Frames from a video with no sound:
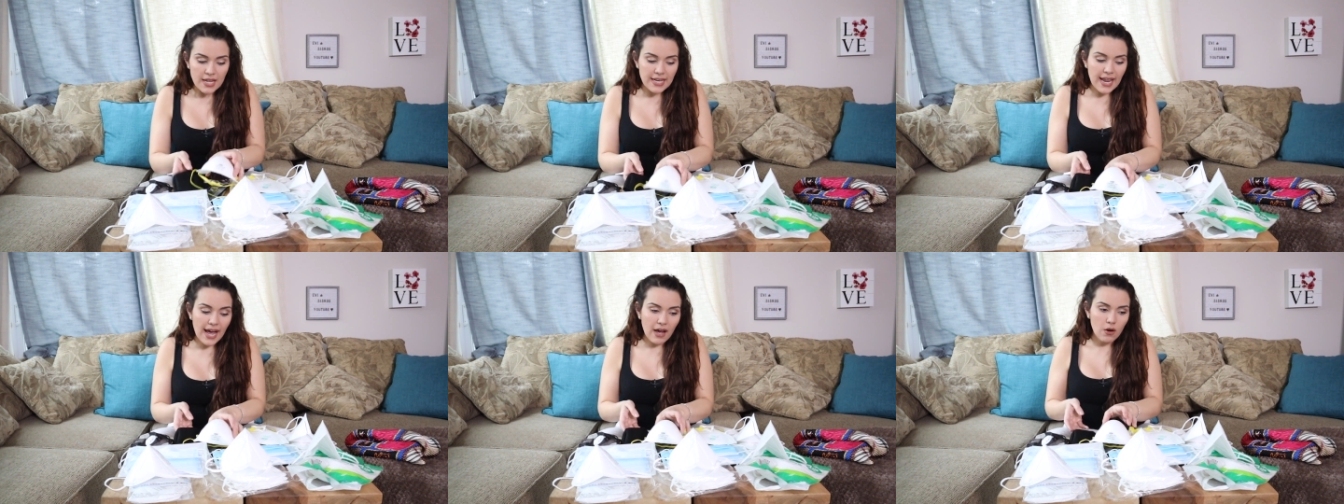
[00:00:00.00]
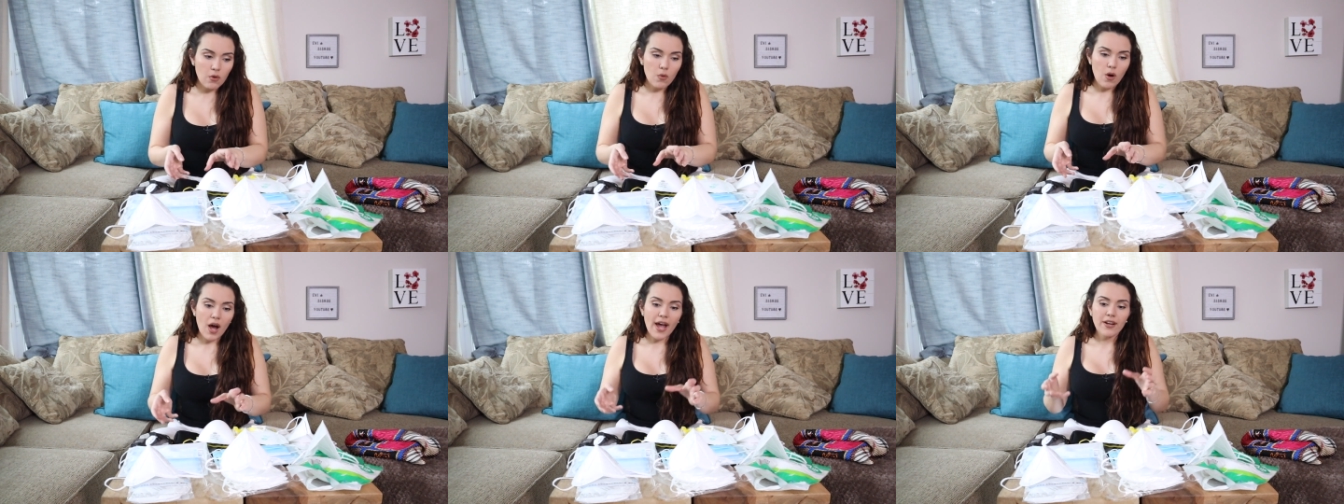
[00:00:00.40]

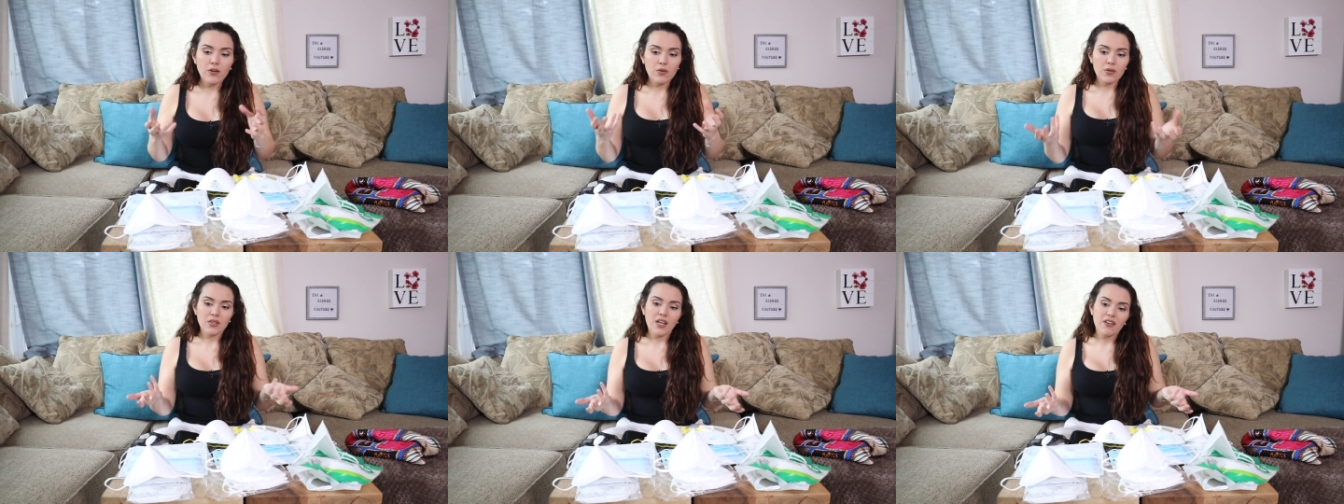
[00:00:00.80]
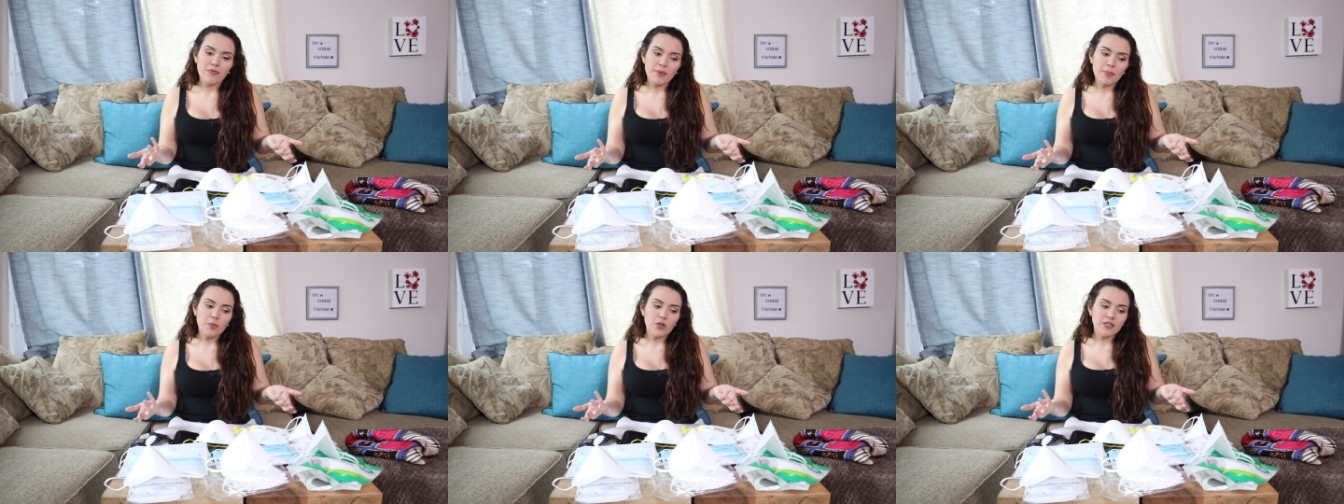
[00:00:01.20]
Now, I know a lot
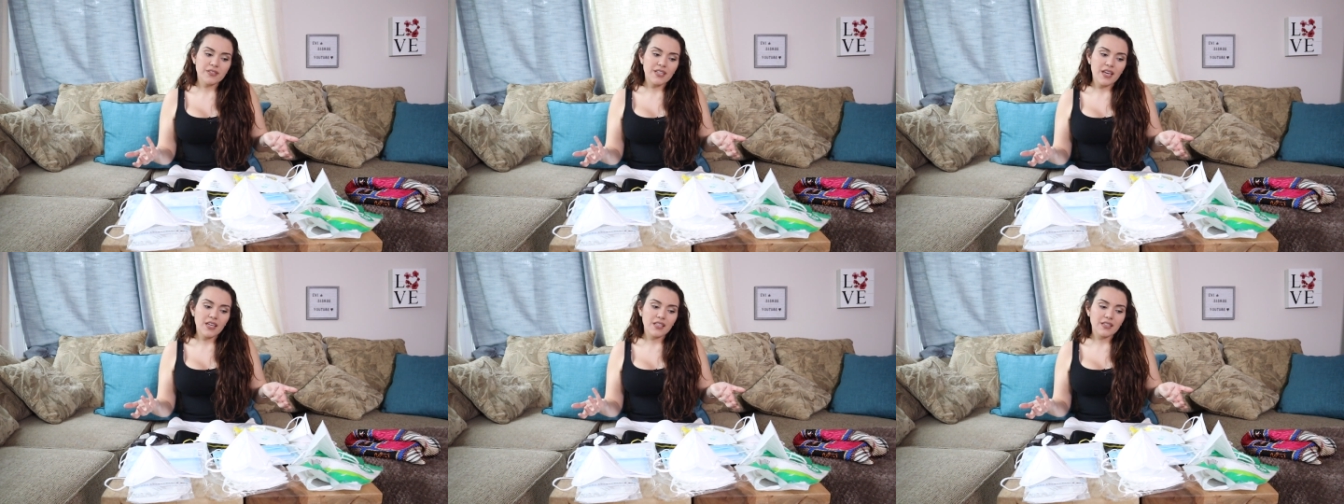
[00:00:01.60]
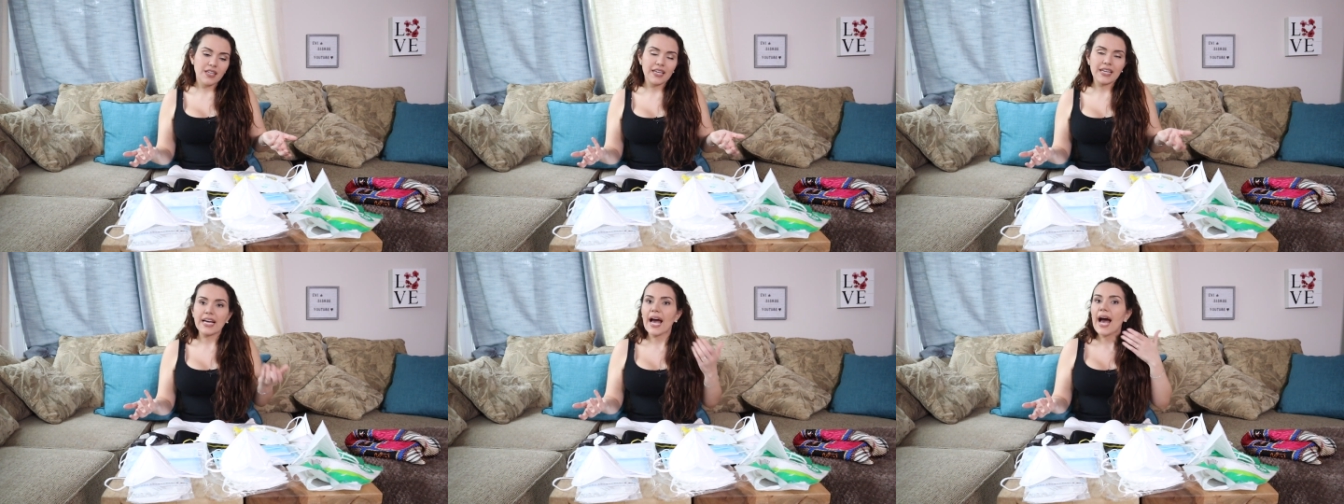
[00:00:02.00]
of people are saying,
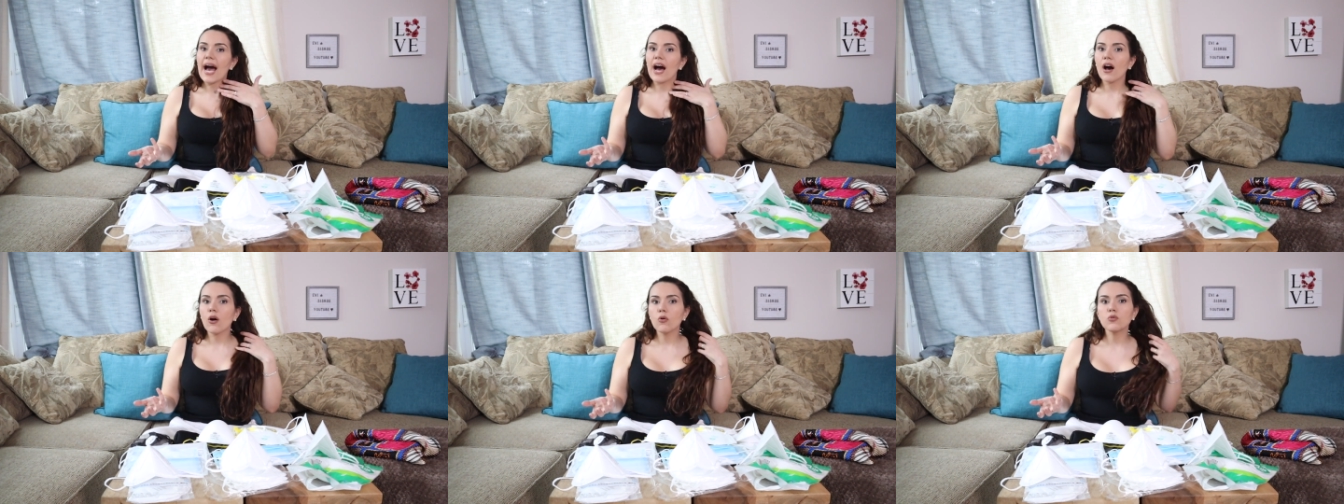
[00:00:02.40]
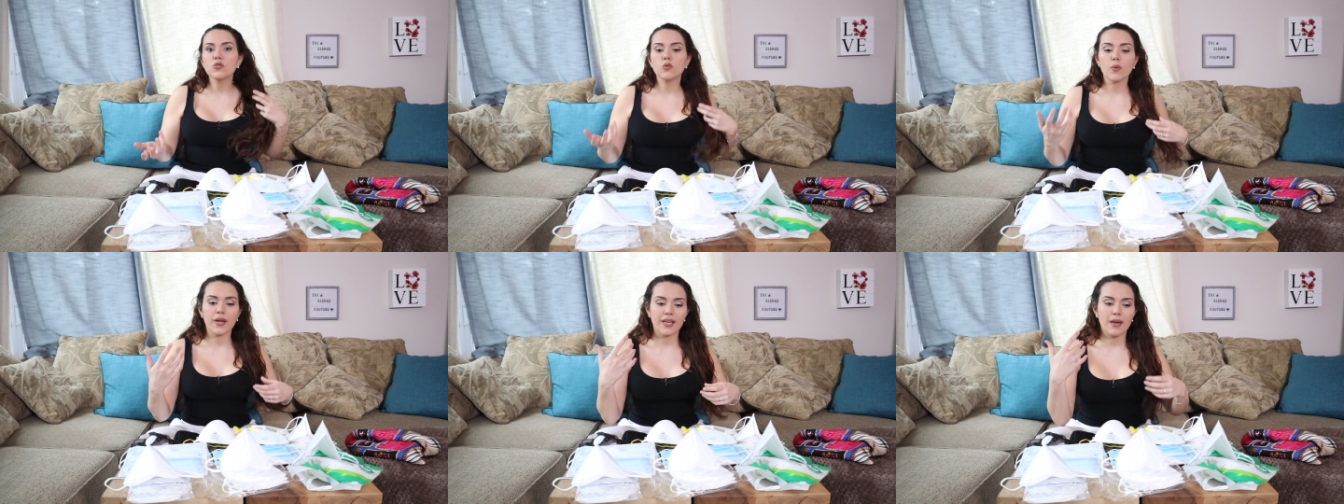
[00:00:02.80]
how
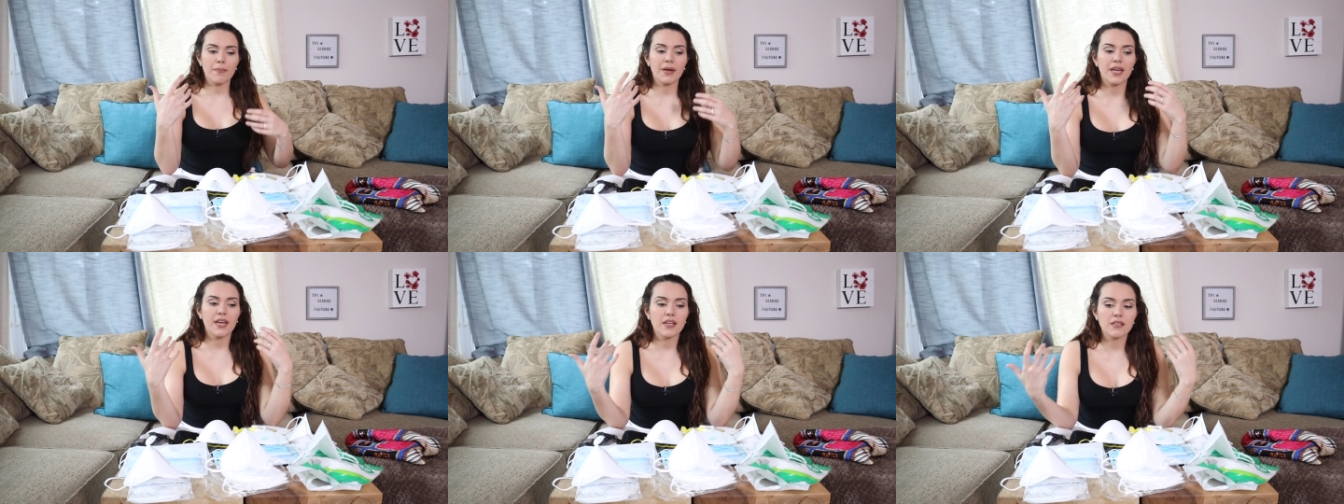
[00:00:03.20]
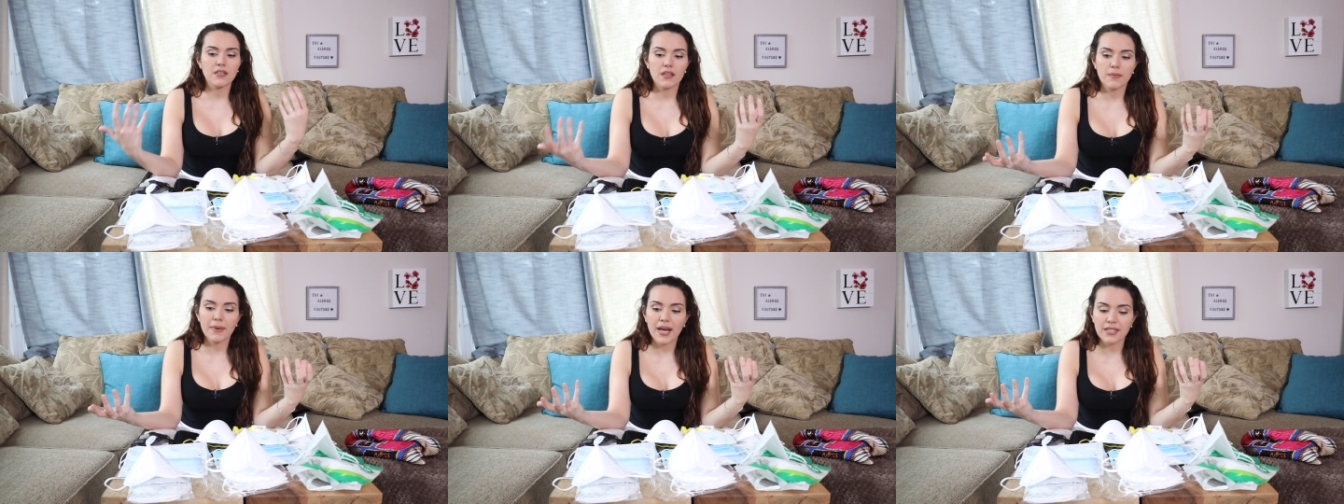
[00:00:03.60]
do I get my hands
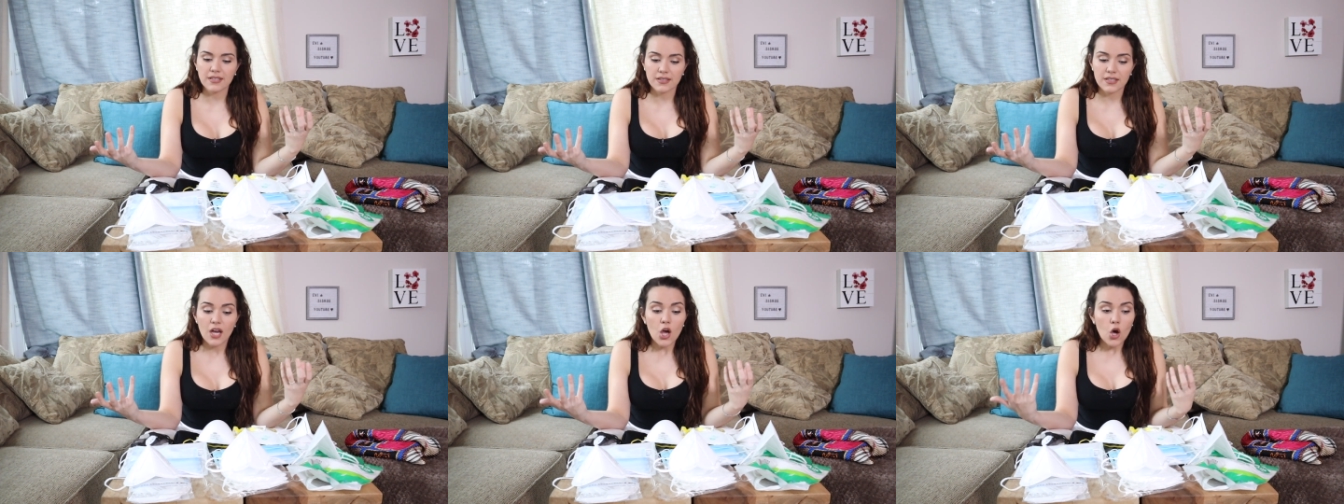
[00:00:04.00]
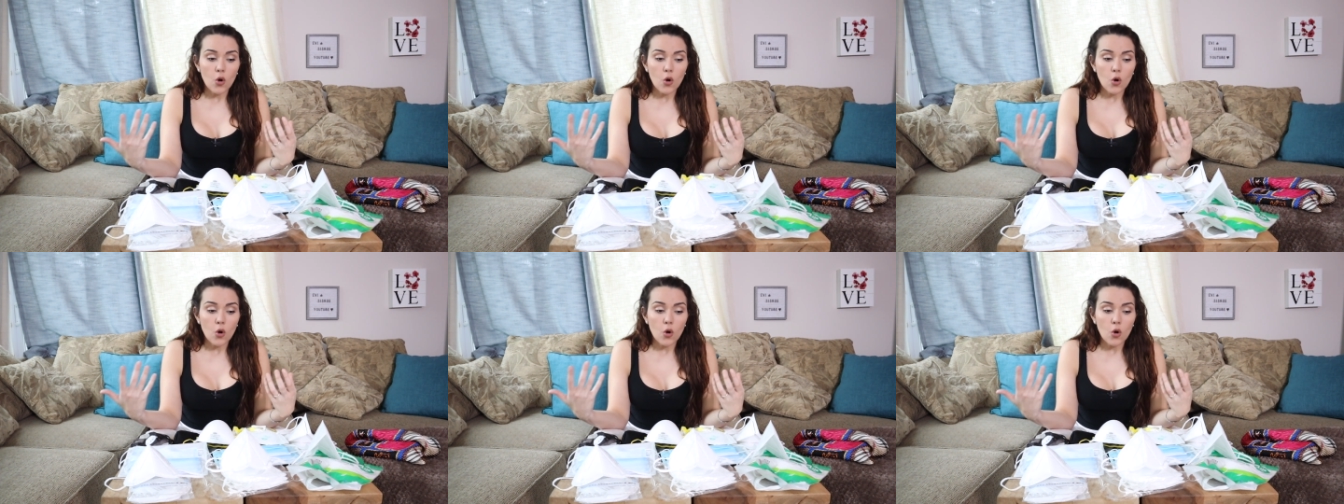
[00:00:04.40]
on the masks?